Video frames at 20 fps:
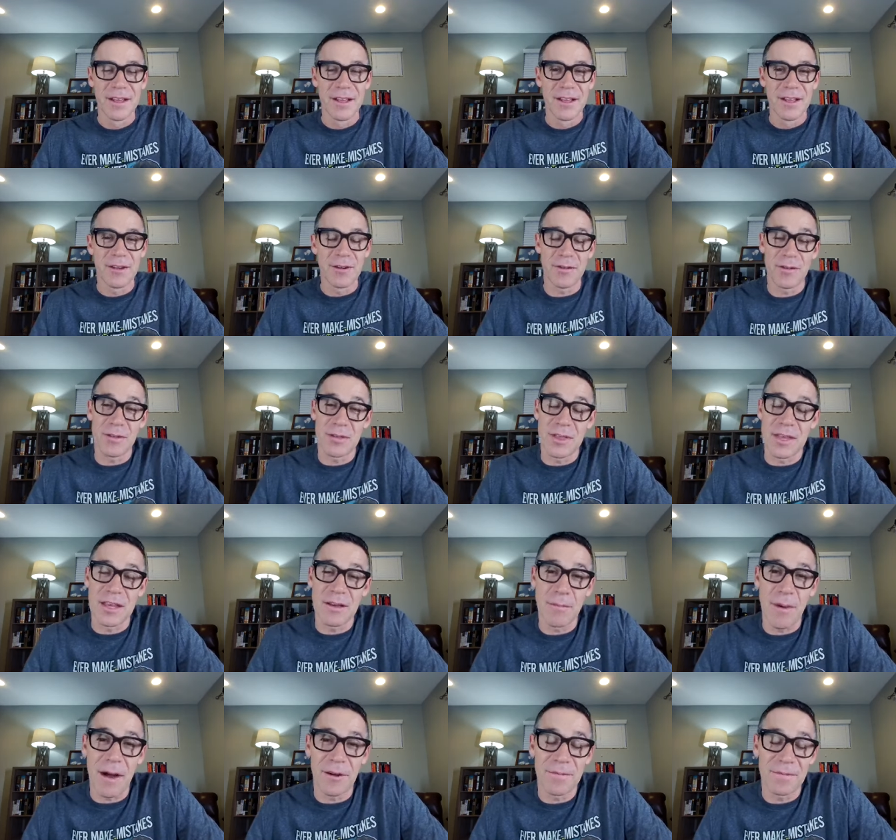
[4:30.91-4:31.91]
You know, think
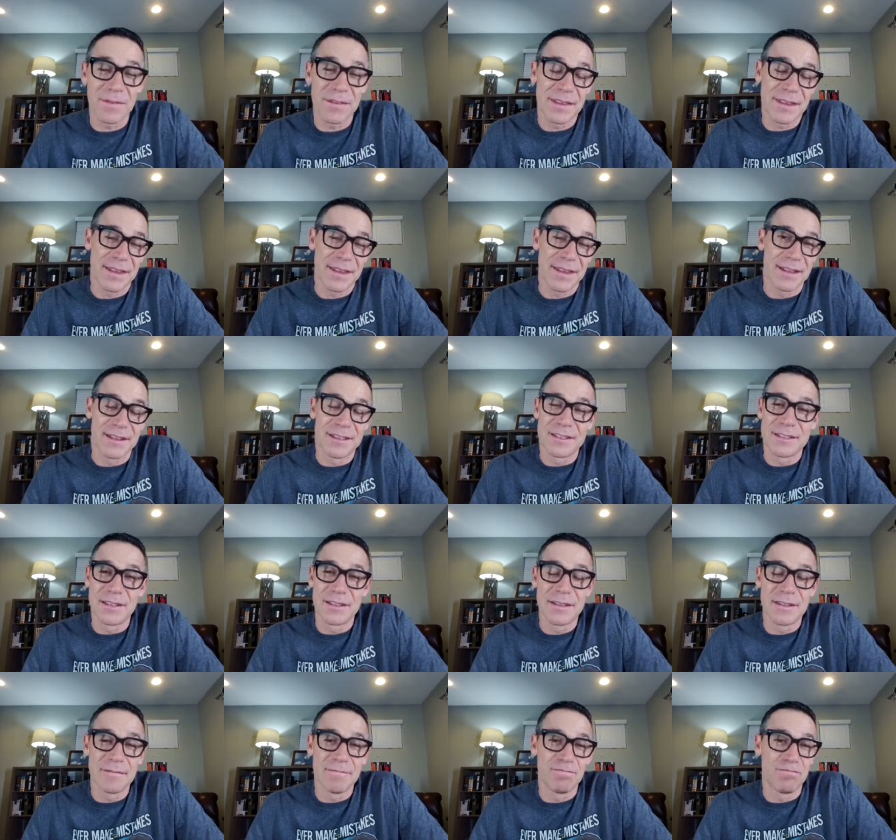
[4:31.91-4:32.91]
about
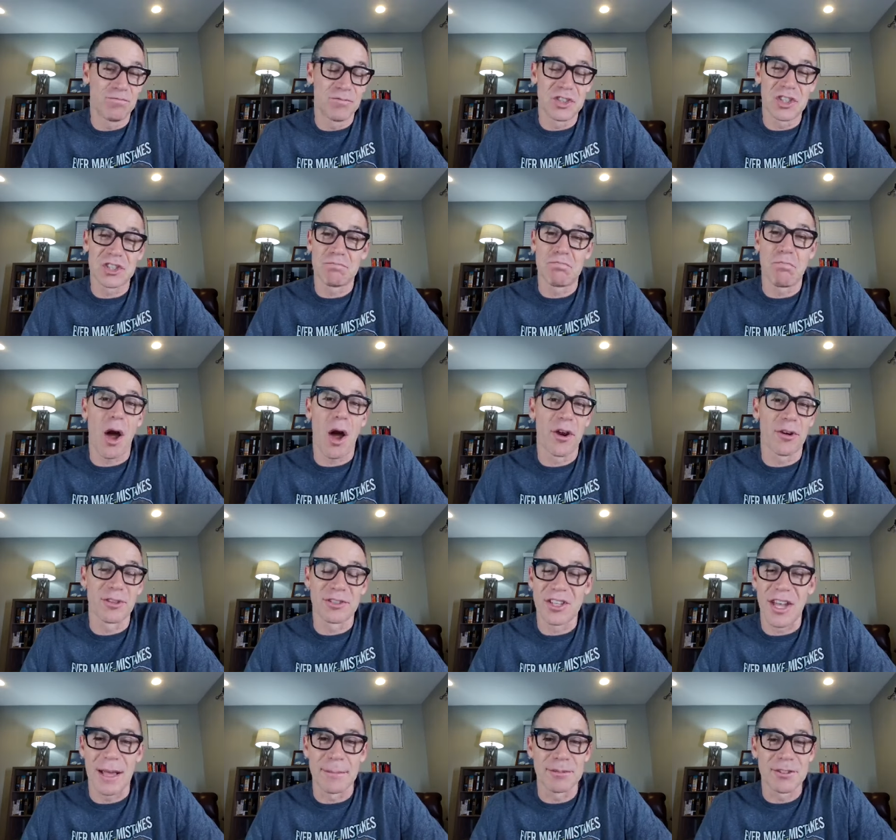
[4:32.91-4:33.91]
just modern
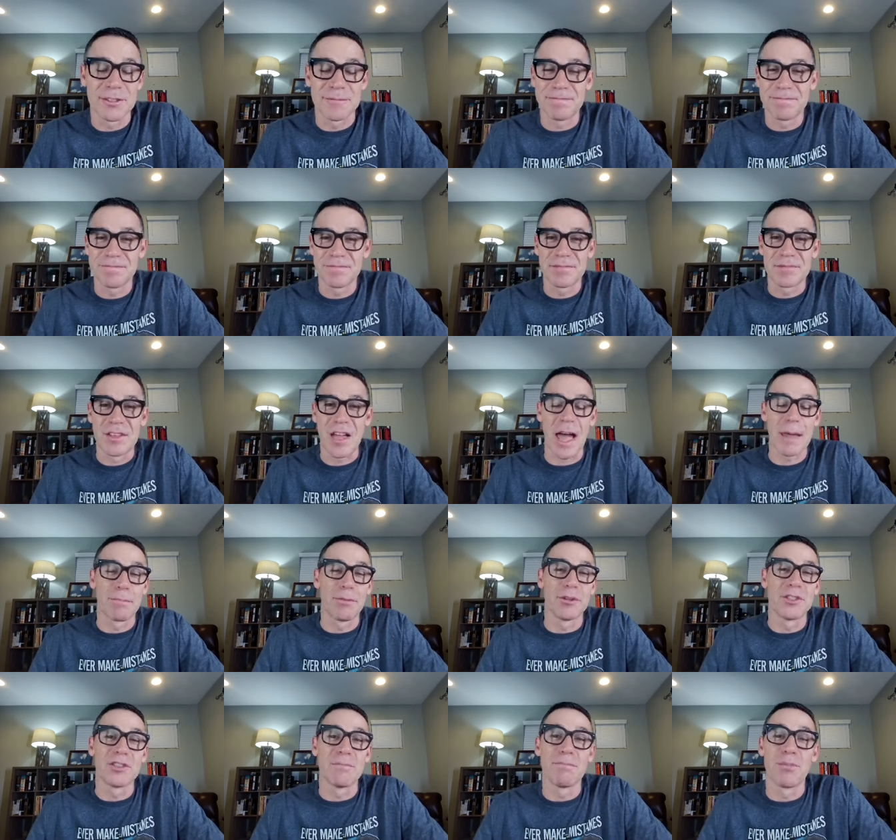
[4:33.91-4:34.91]
times. God
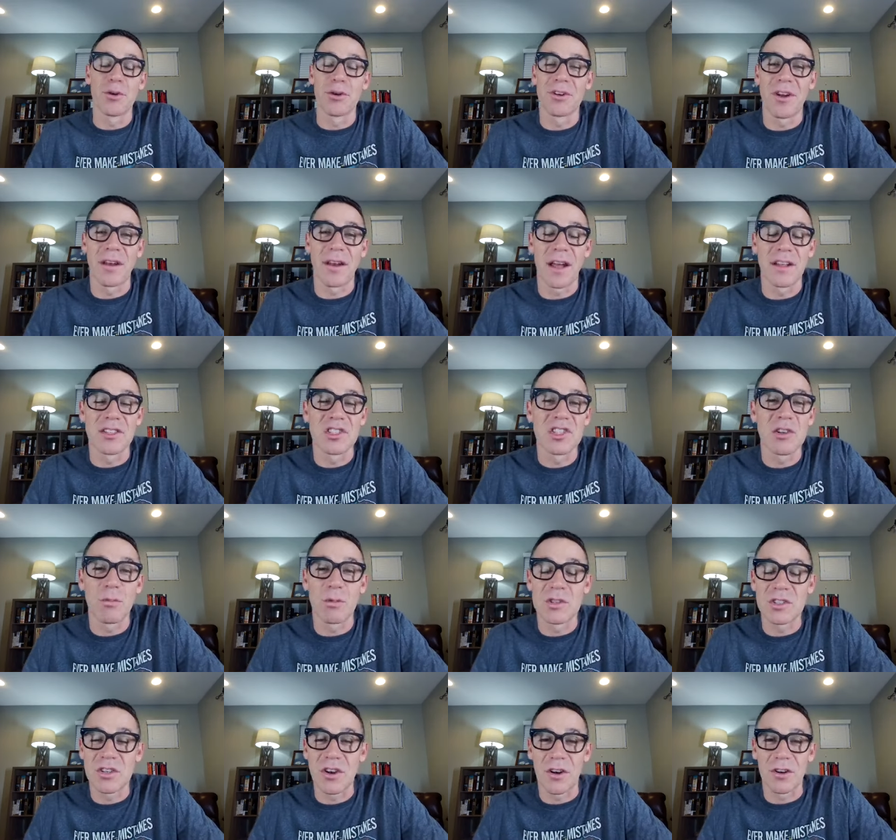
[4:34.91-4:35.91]
puts a burden on
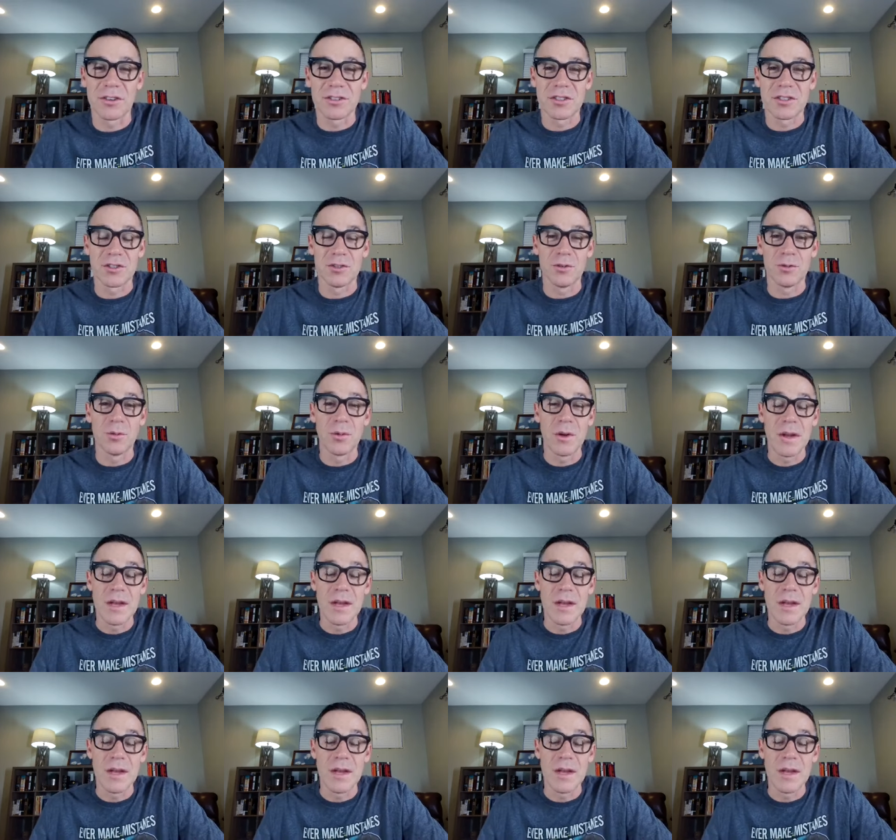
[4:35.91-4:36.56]
someone's heart to